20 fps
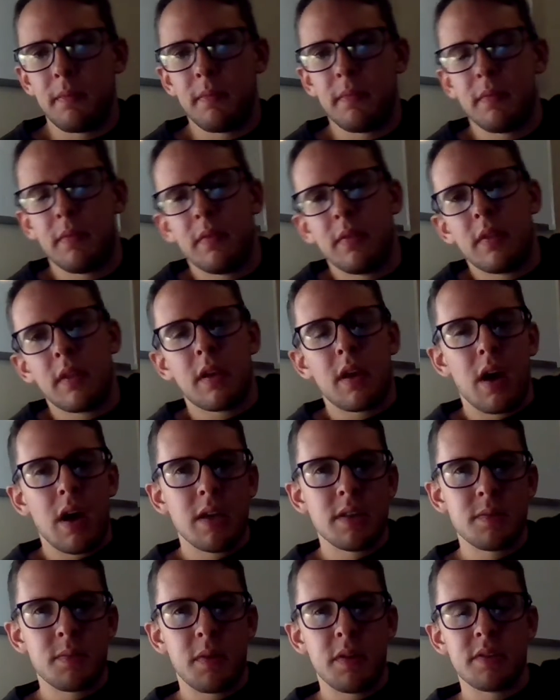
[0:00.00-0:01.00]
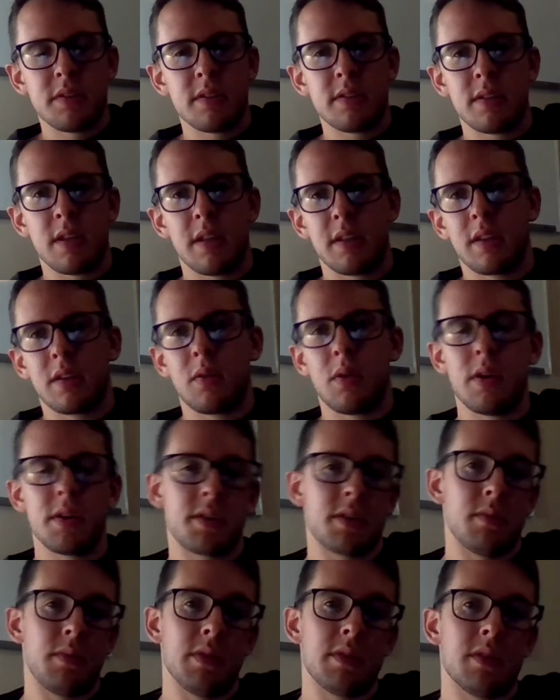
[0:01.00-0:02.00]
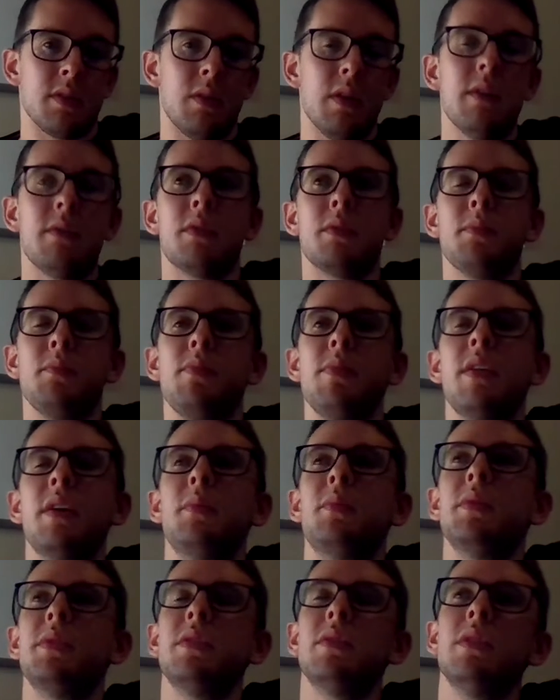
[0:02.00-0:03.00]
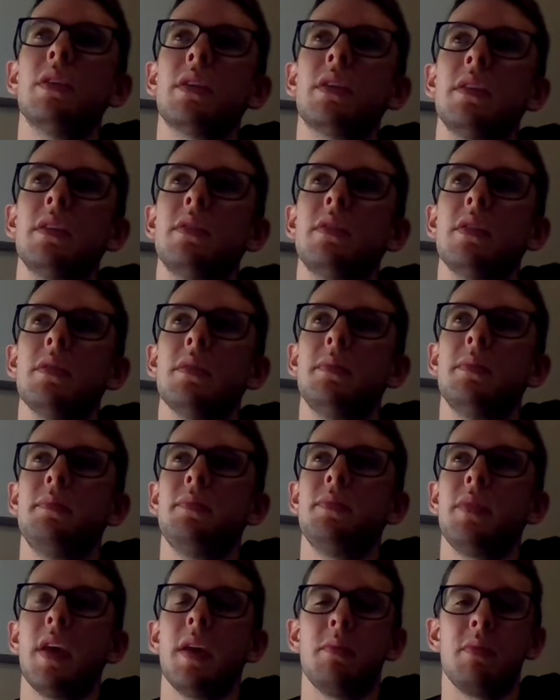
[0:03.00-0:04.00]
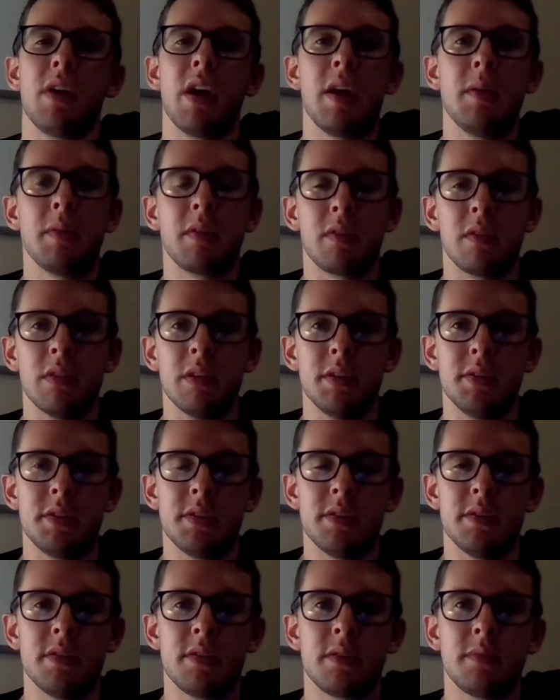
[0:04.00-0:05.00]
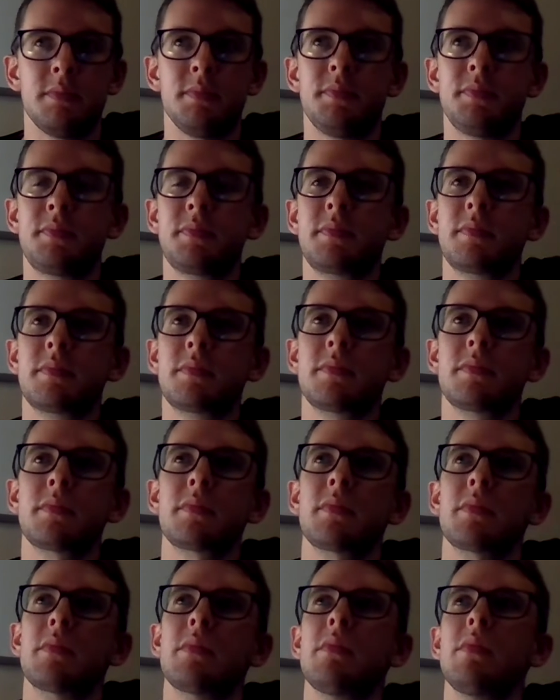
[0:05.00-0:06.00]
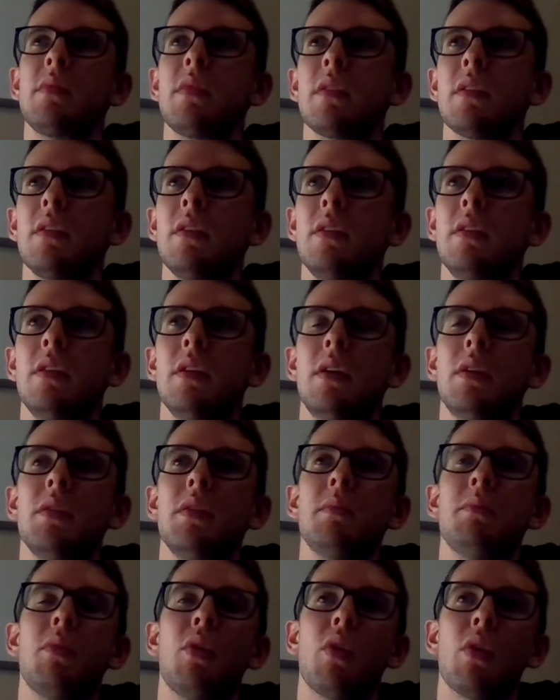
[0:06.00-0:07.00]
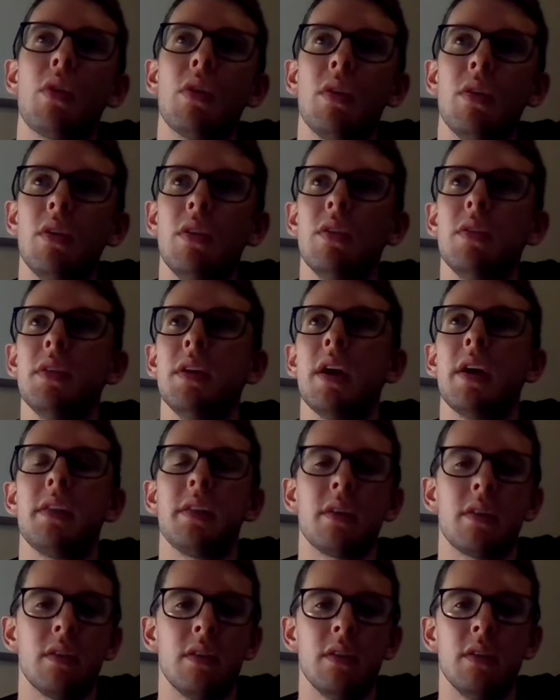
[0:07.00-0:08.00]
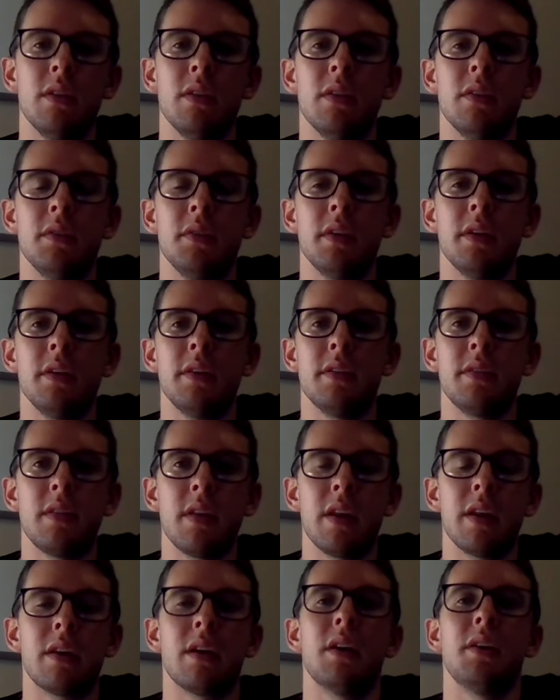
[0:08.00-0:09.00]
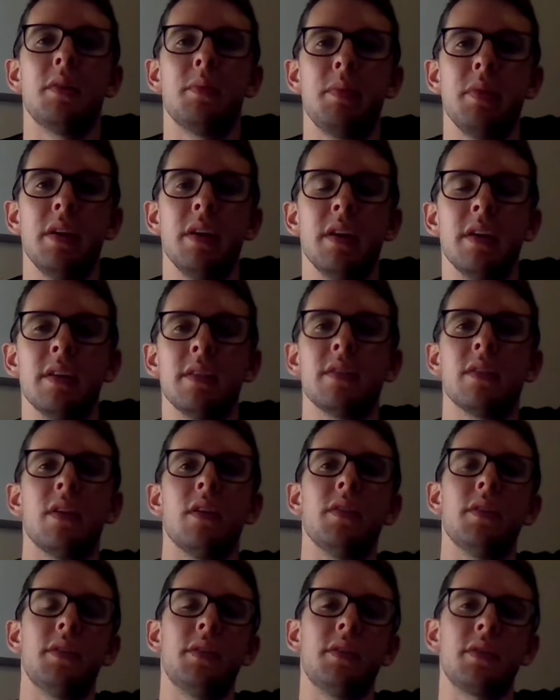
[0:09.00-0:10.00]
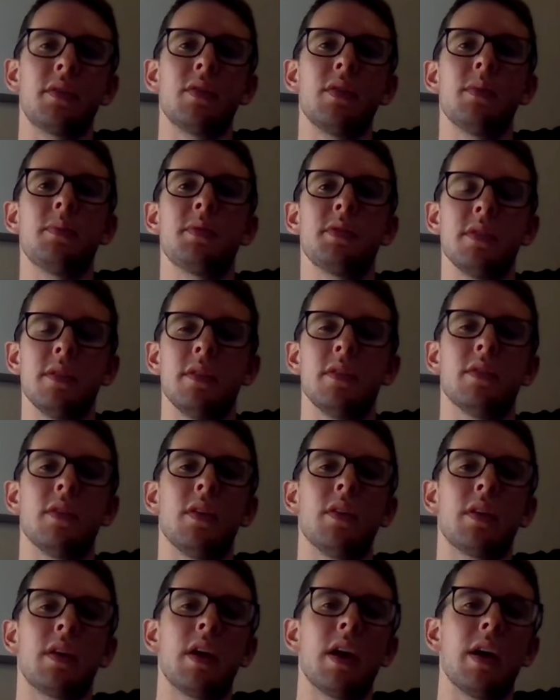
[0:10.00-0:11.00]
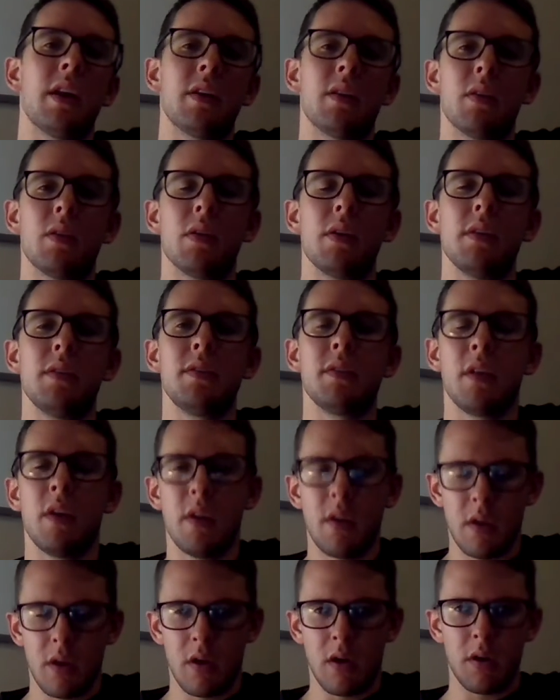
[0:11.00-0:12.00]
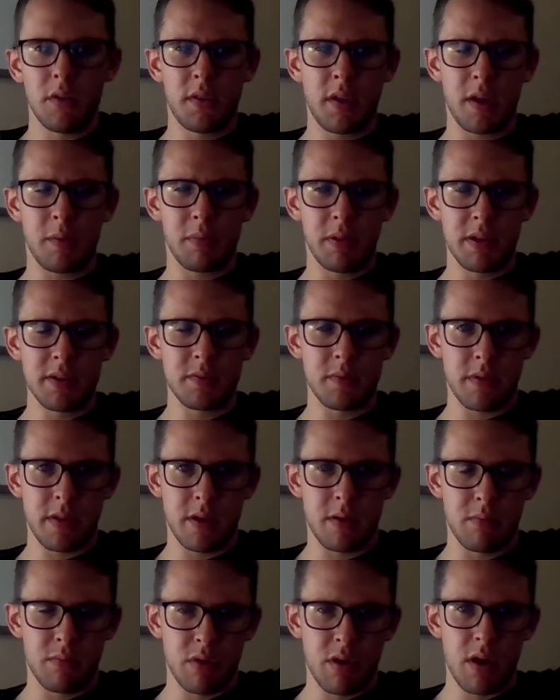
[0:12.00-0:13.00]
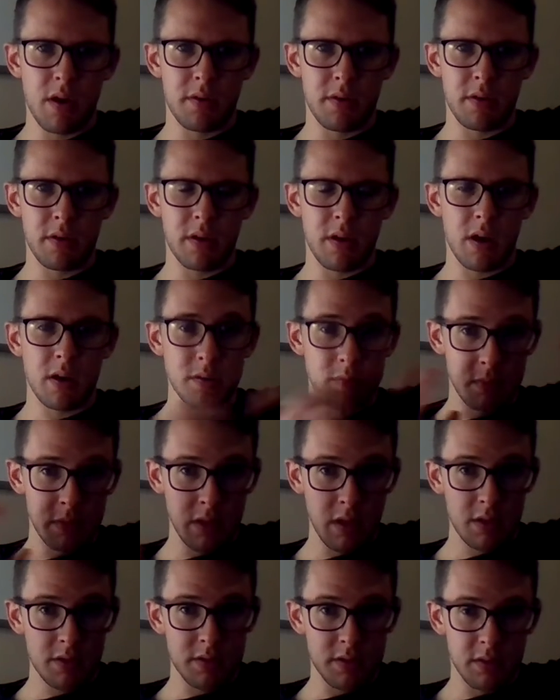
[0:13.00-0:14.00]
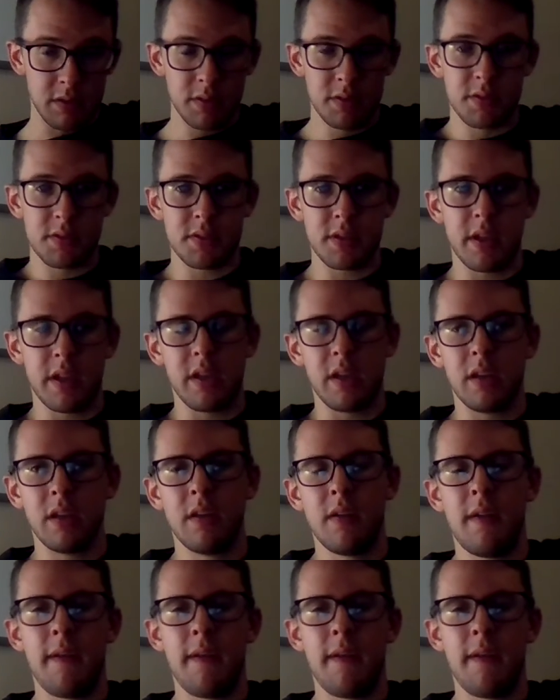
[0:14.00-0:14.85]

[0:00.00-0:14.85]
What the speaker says: the cosmos is not the question whatsoever. Then when you look into the Abrahamic religions, the moral, the ethical, and aesthetic underpinnings, all the descriptions, all the categories, all take place within a broader cosmological understanding.